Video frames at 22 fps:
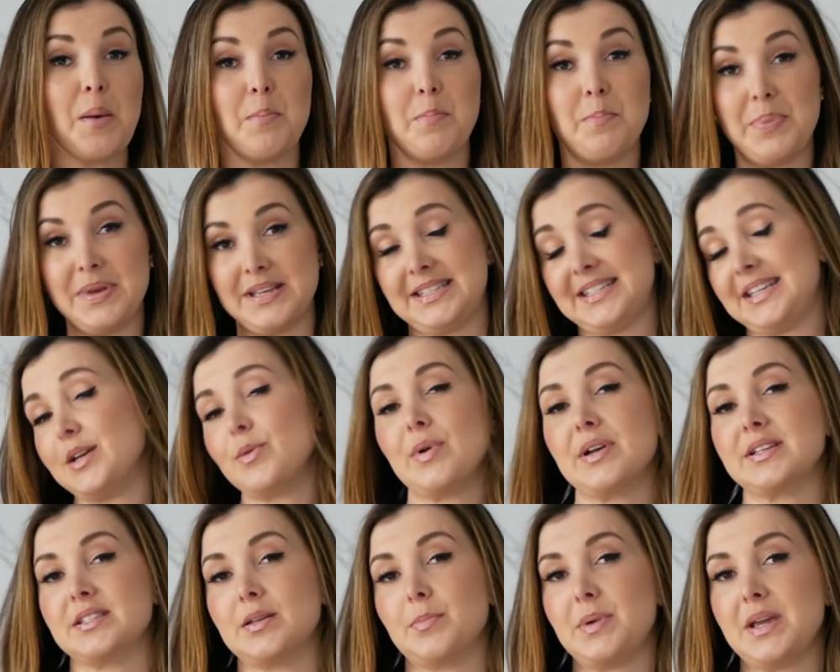biscuit
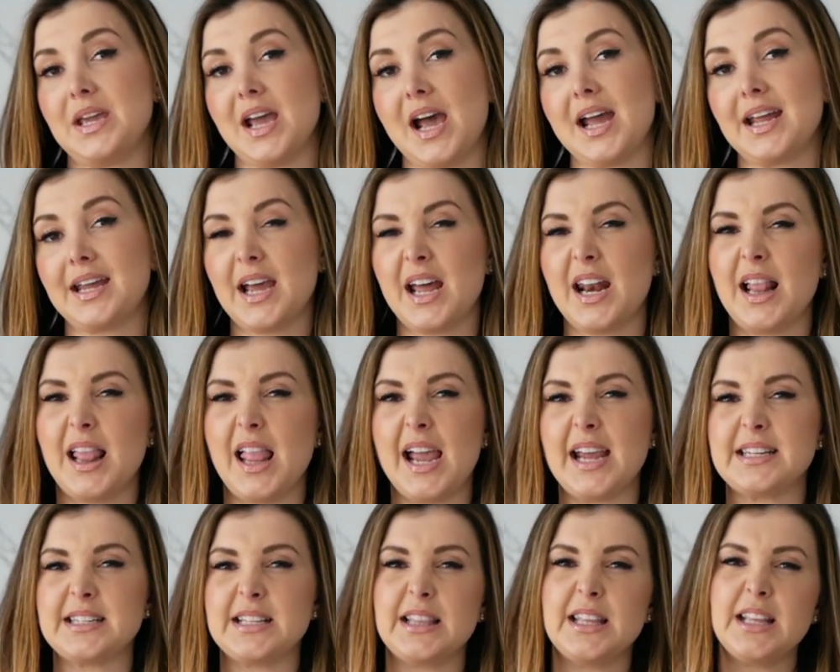recipe. I kind of
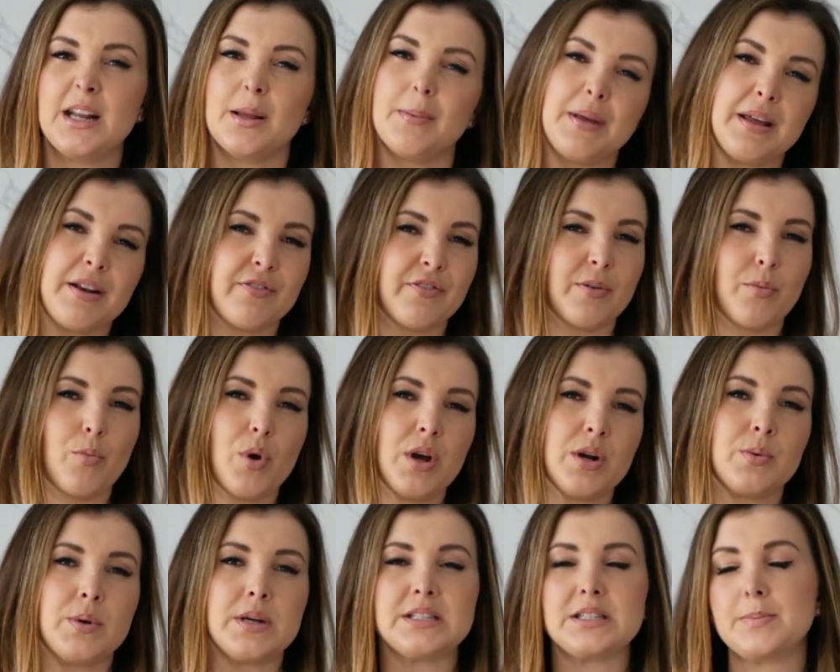liked a little bit from
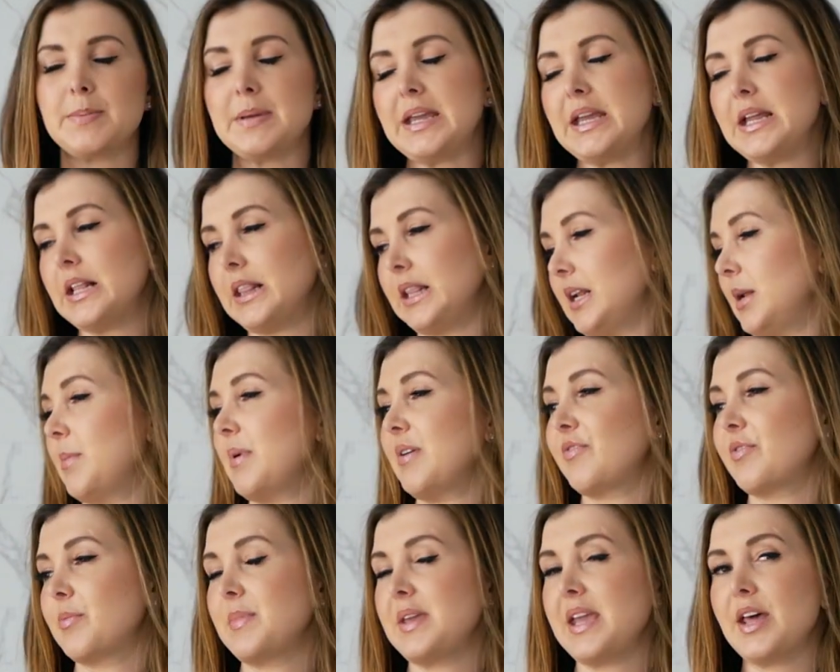one recipe and a little bit
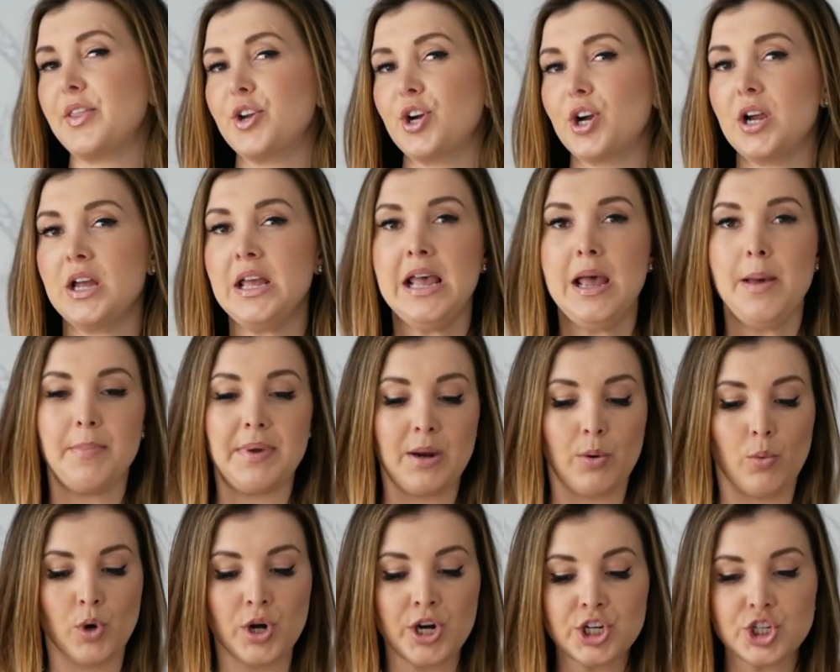from the other, but I
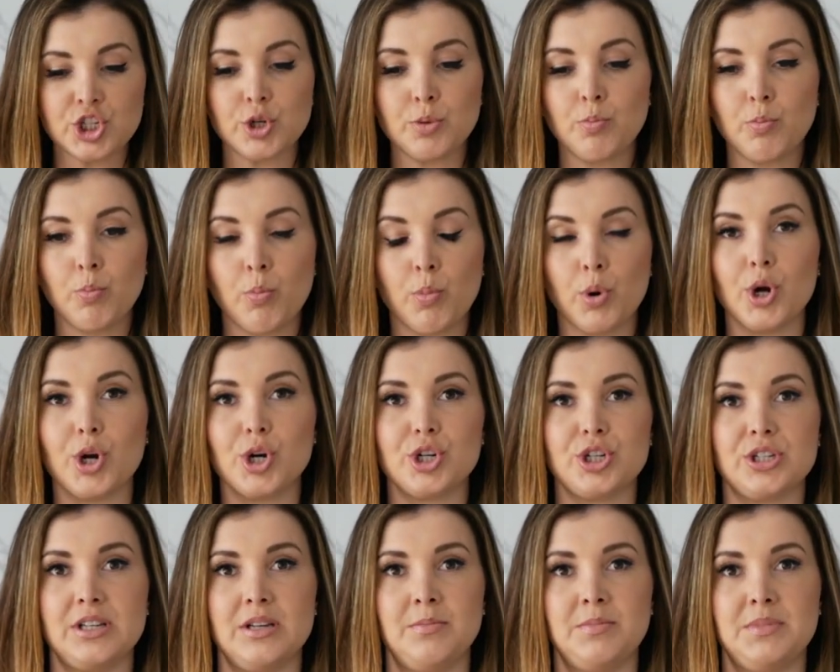wanted to
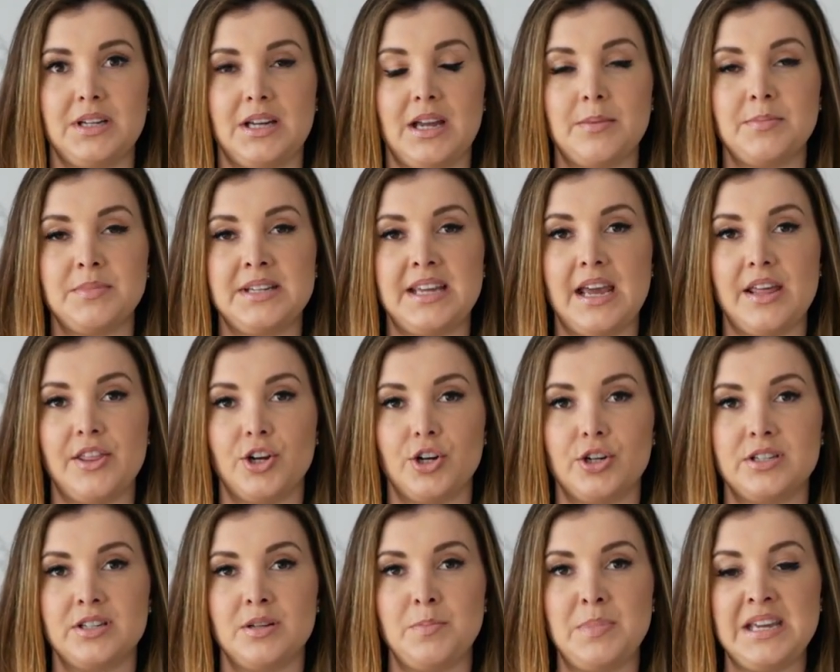merge them to come
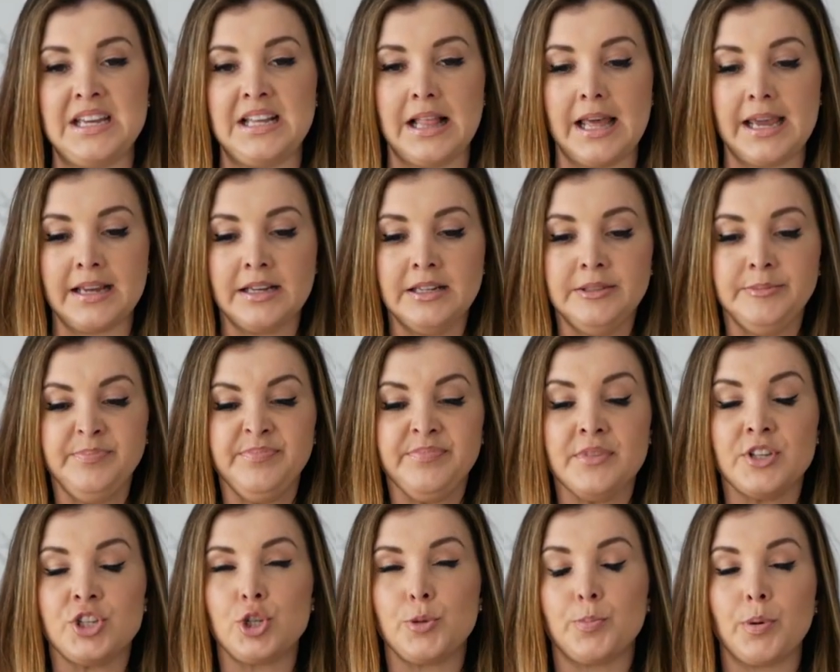together to be like
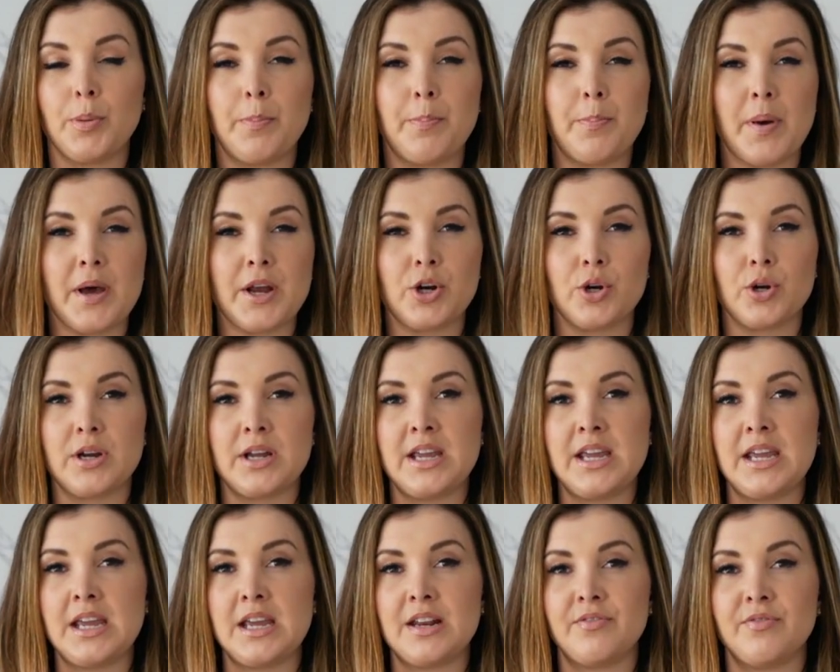super
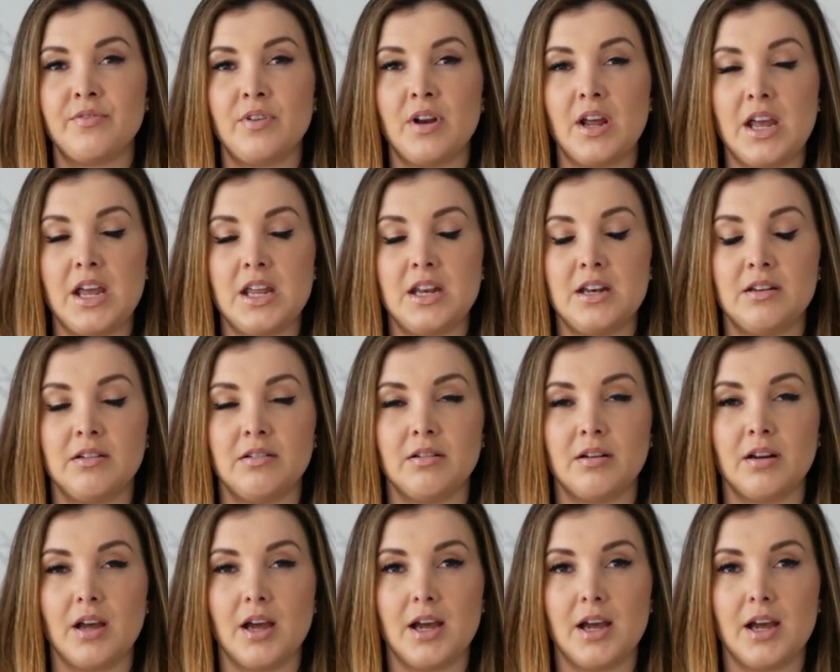buttery and